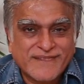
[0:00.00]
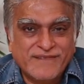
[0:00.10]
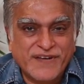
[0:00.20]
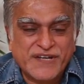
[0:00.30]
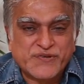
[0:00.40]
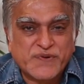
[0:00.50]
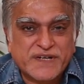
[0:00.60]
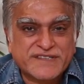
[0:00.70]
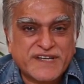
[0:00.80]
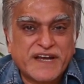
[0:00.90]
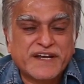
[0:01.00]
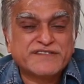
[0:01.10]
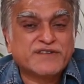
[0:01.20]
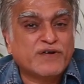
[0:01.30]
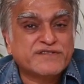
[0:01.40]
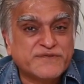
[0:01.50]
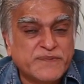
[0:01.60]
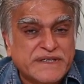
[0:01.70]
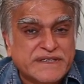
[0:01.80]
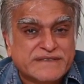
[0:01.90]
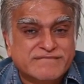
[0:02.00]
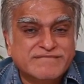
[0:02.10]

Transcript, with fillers: We need to understand it is God's will,